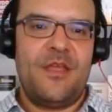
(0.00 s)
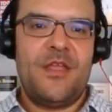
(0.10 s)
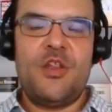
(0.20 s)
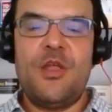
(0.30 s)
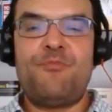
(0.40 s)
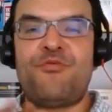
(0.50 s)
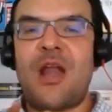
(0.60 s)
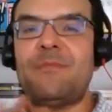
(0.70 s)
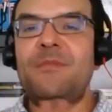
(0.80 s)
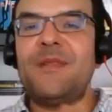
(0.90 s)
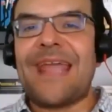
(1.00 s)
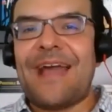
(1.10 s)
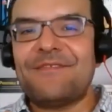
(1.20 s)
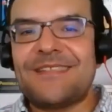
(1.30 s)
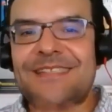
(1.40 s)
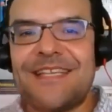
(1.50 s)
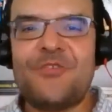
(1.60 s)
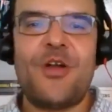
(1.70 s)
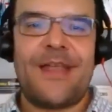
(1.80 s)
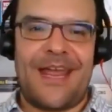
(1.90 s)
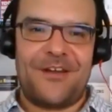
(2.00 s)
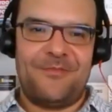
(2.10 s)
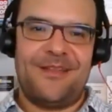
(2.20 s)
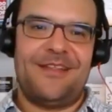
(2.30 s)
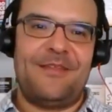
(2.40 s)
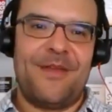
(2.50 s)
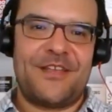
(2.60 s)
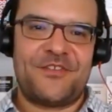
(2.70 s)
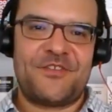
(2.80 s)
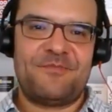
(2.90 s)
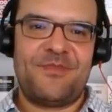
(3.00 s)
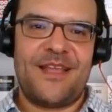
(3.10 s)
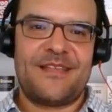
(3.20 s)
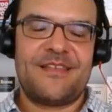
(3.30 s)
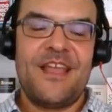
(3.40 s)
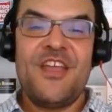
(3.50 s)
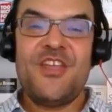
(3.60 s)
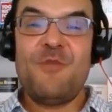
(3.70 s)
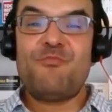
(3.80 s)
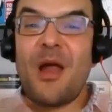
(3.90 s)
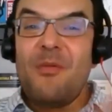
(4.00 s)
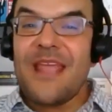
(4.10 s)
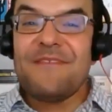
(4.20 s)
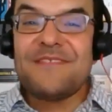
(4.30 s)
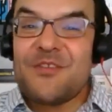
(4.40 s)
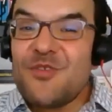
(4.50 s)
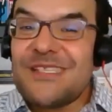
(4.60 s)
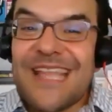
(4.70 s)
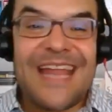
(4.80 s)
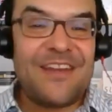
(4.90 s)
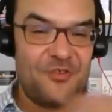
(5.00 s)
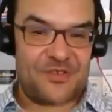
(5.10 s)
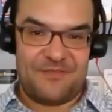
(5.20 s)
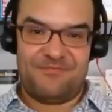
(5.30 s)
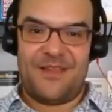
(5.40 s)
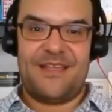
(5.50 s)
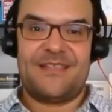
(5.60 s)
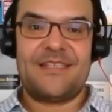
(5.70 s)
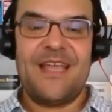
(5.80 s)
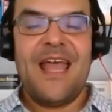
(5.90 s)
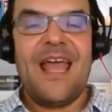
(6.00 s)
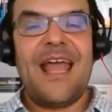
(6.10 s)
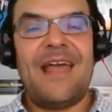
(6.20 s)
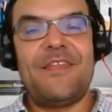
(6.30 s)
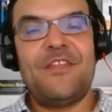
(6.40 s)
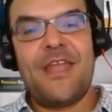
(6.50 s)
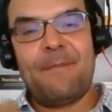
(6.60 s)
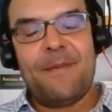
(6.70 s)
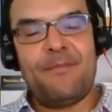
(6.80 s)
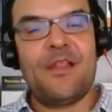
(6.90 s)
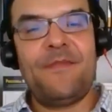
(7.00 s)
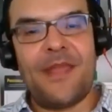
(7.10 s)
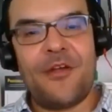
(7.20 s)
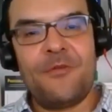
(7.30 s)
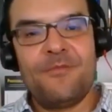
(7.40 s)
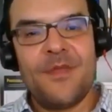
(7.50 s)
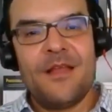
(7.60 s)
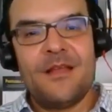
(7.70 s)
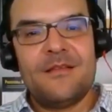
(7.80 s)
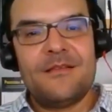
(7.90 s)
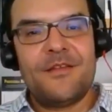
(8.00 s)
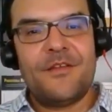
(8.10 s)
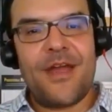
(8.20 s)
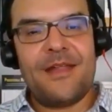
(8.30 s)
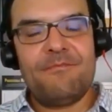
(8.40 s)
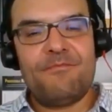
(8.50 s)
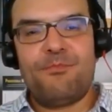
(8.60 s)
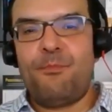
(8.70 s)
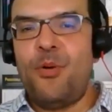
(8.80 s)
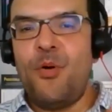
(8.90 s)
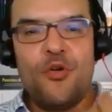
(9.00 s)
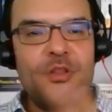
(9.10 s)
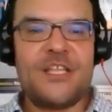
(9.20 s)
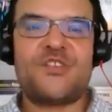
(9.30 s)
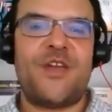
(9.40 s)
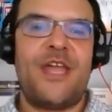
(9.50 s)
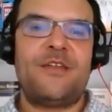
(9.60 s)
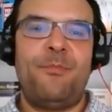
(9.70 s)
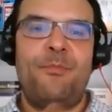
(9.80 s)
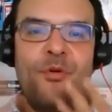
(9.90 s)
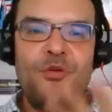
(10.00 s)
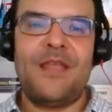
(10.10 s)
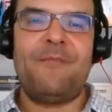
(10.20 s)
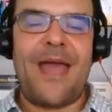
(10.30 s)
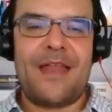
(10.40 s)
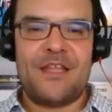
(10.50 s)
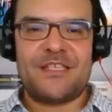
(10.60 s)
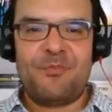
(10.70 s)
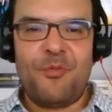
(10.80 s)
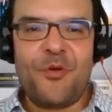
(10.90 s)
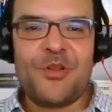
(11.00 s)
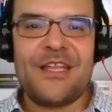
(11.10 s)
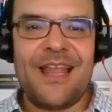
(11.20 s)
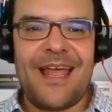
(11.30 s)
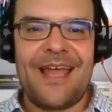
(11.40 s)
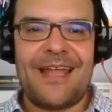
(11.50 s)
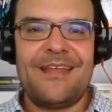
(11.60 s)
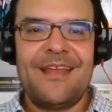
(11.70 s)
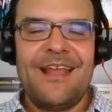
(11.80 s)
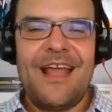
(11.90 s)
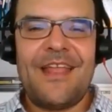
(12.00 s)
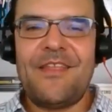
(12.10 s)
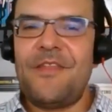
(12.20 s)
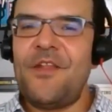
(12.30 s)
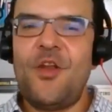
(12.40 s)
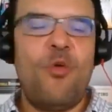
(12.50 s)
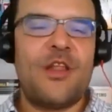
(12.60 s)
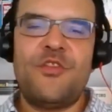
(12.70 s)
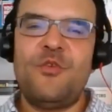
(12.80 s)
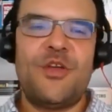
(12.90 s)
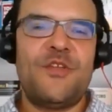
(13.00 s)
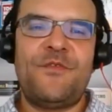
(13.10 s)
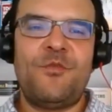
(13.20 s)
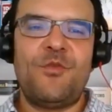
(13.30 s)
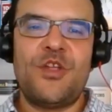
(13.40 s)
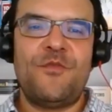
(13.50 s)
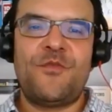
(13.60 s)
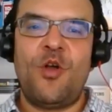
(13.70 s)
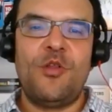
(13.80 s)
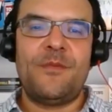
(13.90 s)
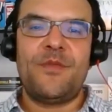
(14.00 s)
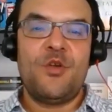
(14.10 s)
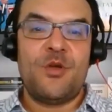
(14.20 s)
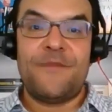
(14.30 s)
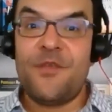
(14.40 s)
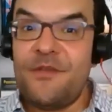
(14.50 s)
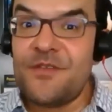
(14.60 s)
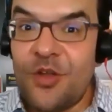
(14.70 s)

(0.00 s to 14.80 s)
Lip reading: You probably have zero accountability measures in place. You probably have zero standards in place. And then you get people in there You're right, poorly trained, poorly managed, poorly led, and then they don't want to do what you've told them to do, if you even